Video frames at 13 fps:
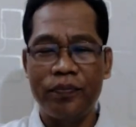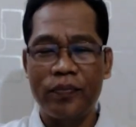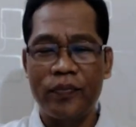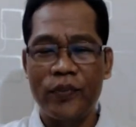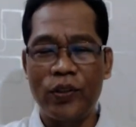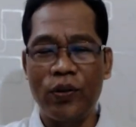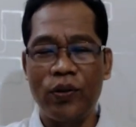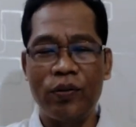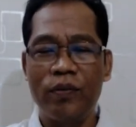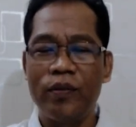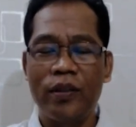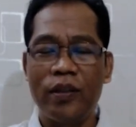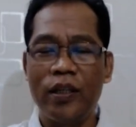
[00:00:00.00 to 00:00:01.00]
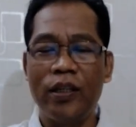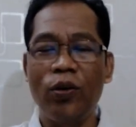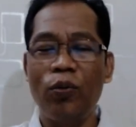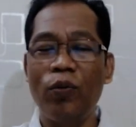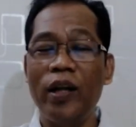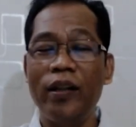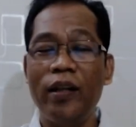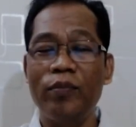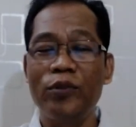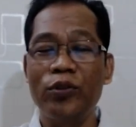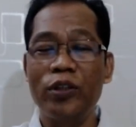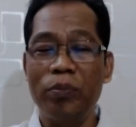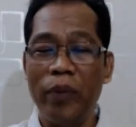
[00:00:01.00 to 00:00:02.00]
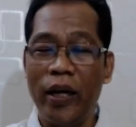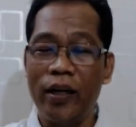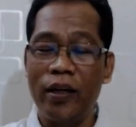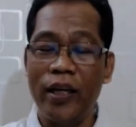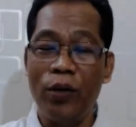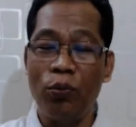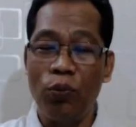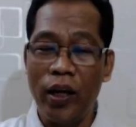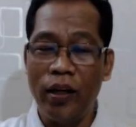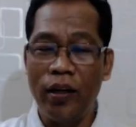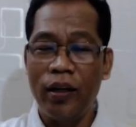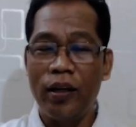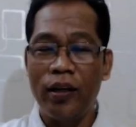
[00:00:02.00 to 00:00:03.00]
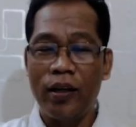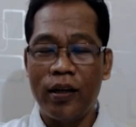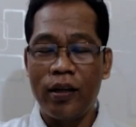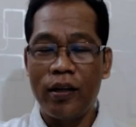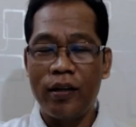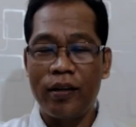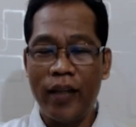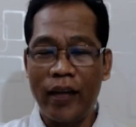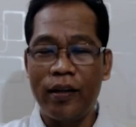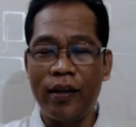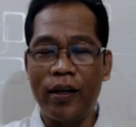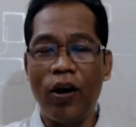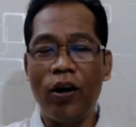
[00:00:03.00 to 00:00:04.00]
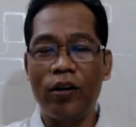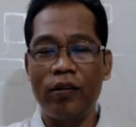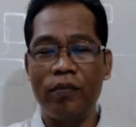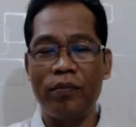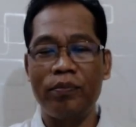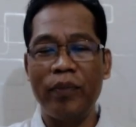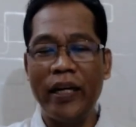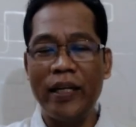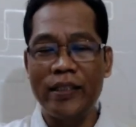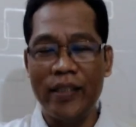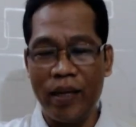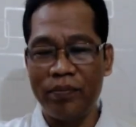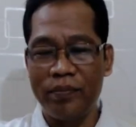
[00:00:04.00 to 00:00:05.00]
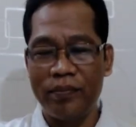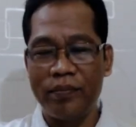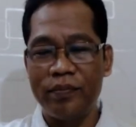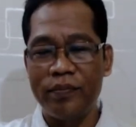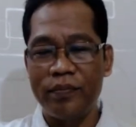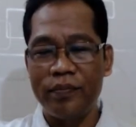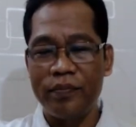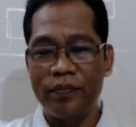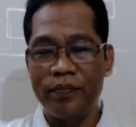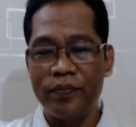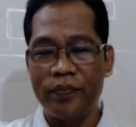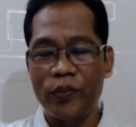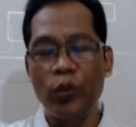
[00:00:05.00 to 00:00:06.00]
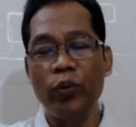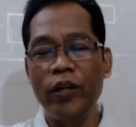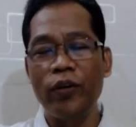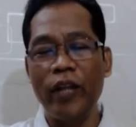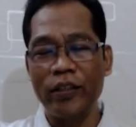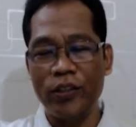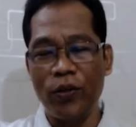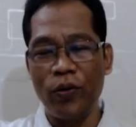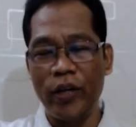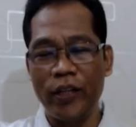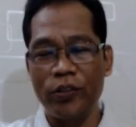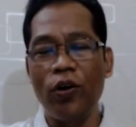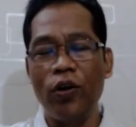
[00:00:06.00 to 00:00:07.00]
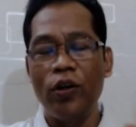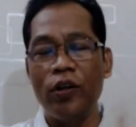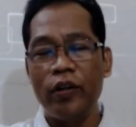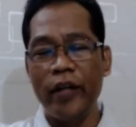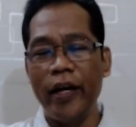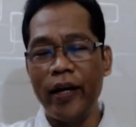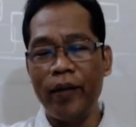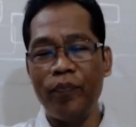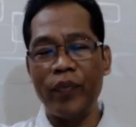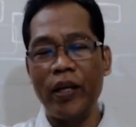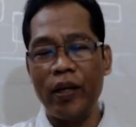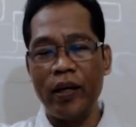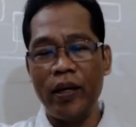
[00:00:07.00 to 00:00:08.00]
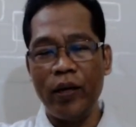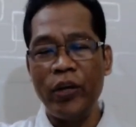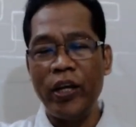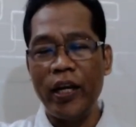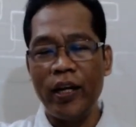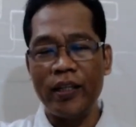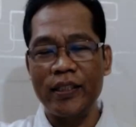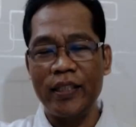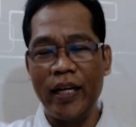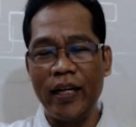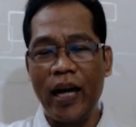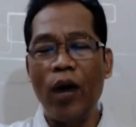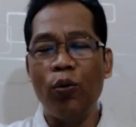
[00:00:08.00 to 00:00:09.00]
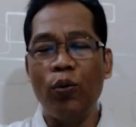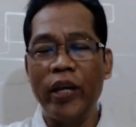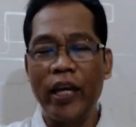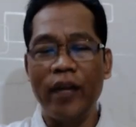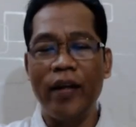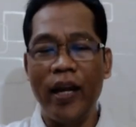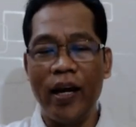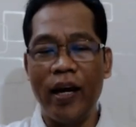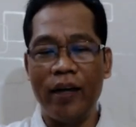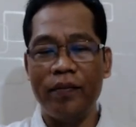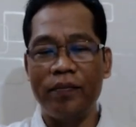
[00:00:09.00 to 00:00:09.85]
So he don't want them to repent. He want that God punish them. So we know that story. So we can understand how wicked they are.